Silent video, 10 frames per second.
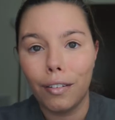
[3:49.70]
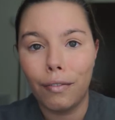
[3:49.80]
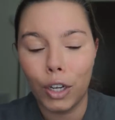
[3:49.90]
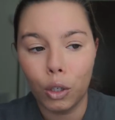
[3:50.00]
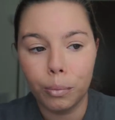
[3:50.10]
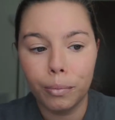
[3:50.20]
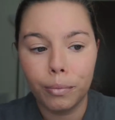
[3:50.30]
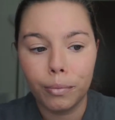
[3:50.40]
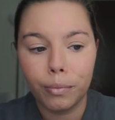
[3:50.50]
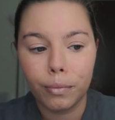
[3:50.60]
film,
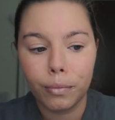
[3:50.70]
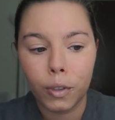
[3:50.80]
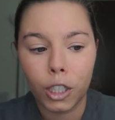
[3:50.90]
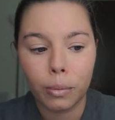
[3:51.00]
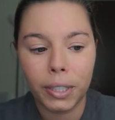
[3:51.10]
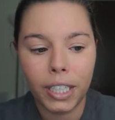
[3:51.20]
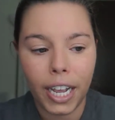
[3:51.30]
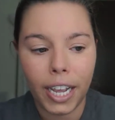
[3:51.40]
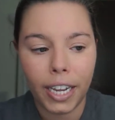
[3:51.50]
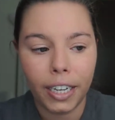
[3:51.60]
Christmas
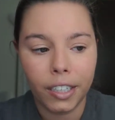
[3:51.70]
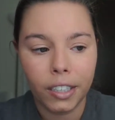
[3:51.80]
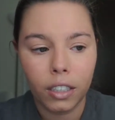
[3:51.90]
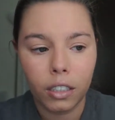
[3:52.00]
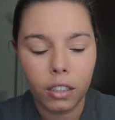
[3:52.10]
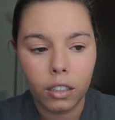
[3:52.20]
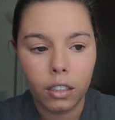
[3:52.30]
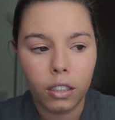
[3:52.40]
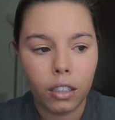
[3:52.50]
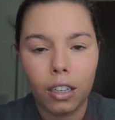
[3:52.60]
Day,
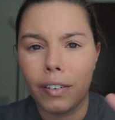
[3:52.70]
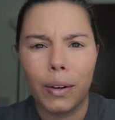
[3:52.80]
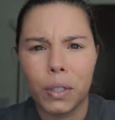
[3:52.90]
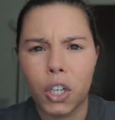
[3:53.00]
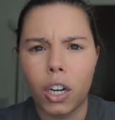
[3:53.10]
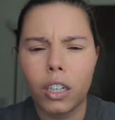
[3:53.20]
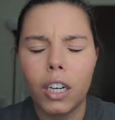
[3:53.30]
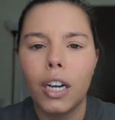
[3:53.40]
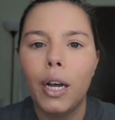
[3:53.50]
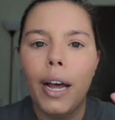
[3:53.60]
I forget what it's called.
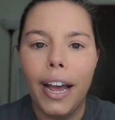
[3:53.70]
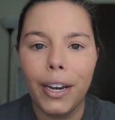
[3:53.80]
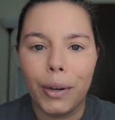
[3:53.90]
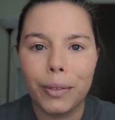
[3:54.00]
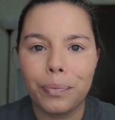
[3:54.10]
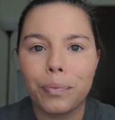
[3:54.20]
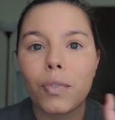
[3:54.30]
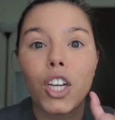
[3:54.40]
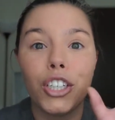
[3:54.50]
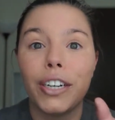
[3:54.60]
Anyway,
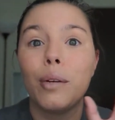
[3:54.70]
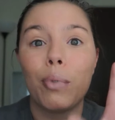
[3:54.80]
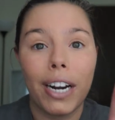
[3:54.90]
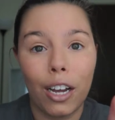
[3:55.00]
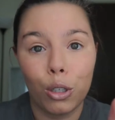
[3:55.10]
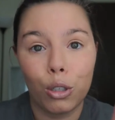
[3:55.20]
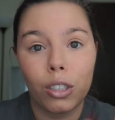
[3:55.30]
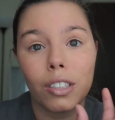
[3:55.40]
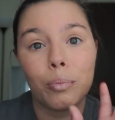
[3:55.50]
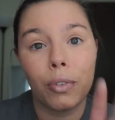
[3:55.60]
during Brett
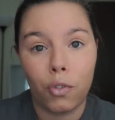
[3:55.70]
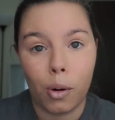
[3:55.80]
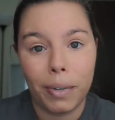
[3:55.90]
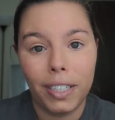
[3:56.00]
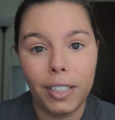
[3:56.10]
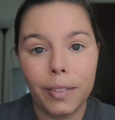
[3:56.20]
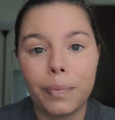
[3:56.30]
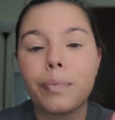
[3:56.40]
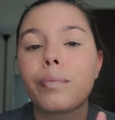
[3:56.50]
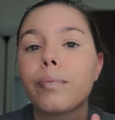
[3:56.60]
Eldridge's performance,
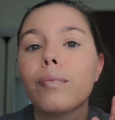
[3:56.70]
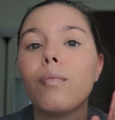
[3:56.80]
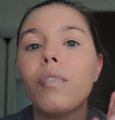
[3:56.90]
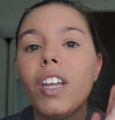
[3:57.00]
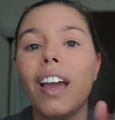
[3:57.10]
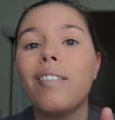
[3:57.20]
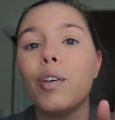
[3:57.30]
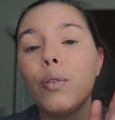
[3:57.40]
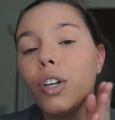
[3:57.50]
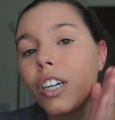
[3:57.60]
if
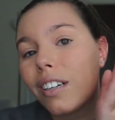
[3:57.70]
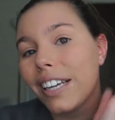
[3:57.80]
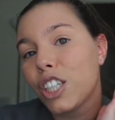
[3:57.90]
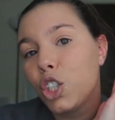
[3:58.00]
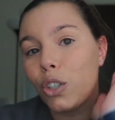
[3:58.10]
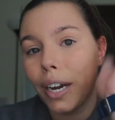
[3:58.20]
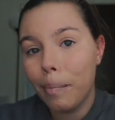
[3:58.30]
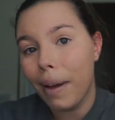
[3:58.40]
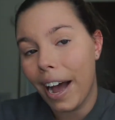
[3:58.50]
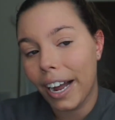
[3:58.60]
you look like
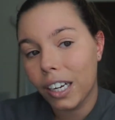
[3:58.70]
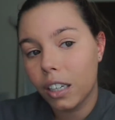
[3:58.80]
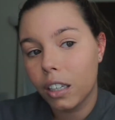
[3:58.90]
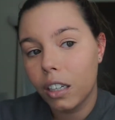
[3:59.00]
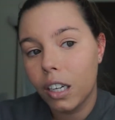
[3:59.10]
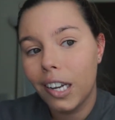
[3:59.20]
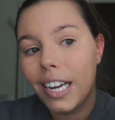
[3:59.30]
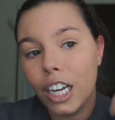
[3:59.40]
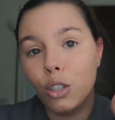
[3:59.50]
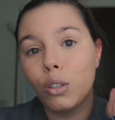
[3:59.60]
straight back
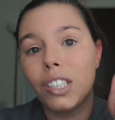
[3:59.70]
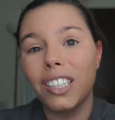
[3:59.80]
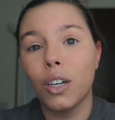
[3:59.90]
and you see